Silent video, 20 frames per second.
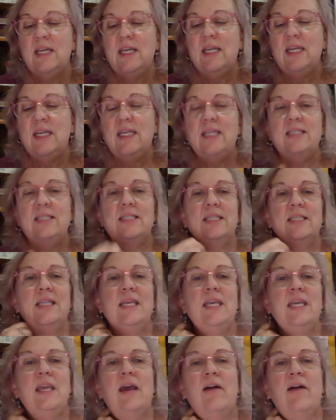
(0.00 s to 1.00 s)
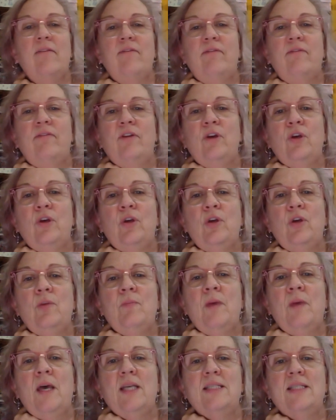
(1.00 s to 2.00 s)
is the
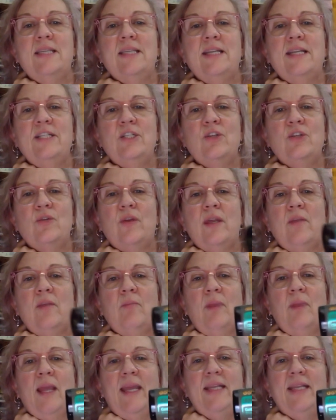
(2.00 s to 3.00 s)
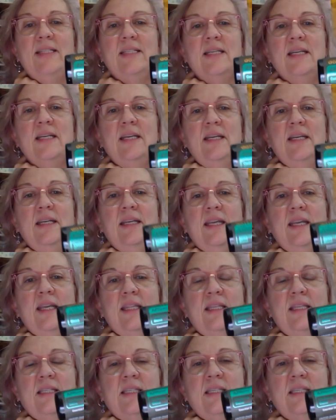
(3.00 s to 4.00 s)
Affirm Centering Blend. Now,
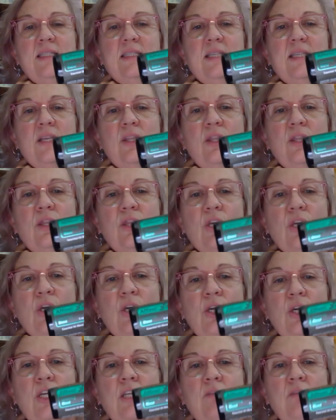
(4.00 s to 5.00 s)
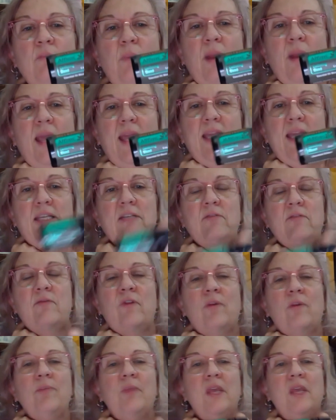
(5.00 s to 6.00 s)
this is the third blend
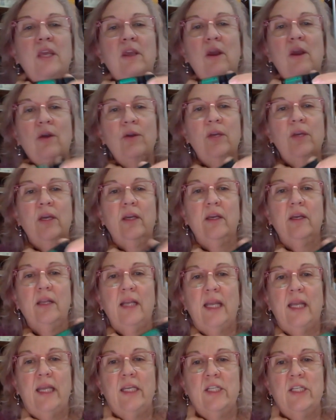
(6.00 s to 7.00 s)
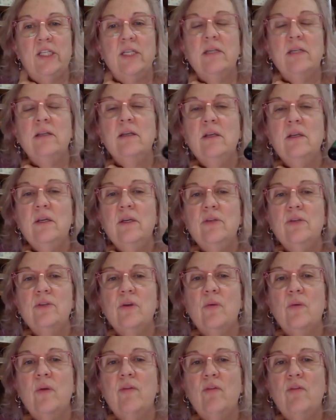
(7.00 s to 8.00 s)
from the yoga collection.
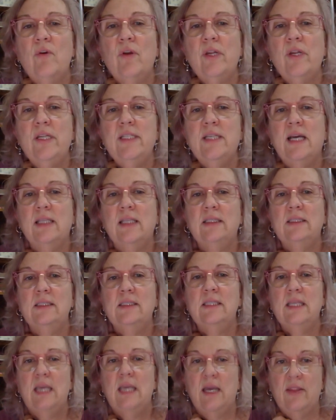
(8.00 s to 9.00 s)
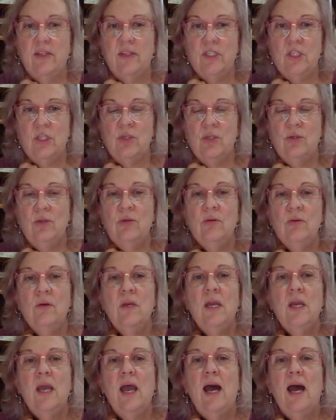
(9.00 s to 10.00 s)
So we've already done the other two.
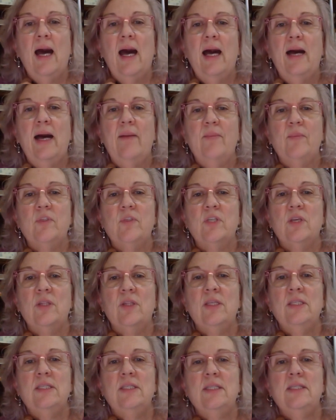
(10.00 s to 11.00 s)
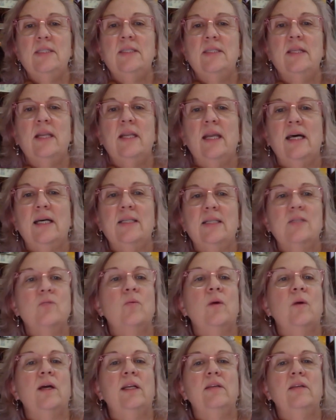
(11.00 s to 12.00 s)
So this is the
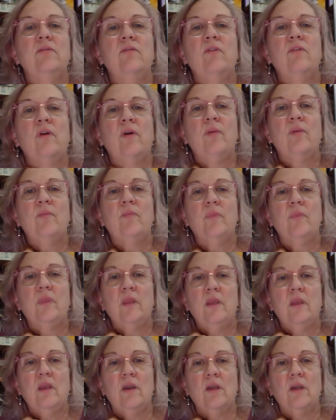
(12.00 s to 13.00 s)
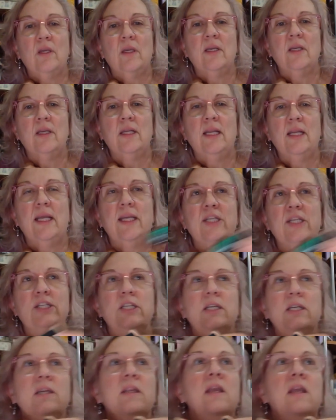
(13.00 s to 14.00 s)
last one from the yoga
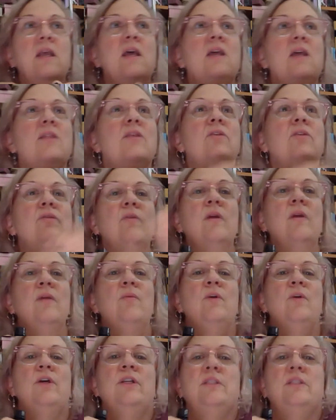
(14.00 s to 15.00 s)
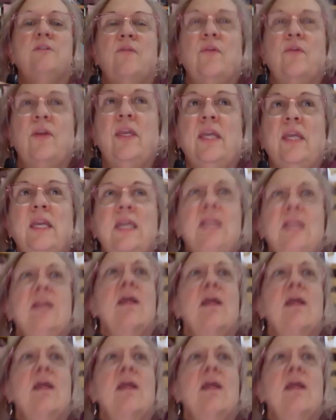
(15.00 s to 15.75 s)
collection. The three words for it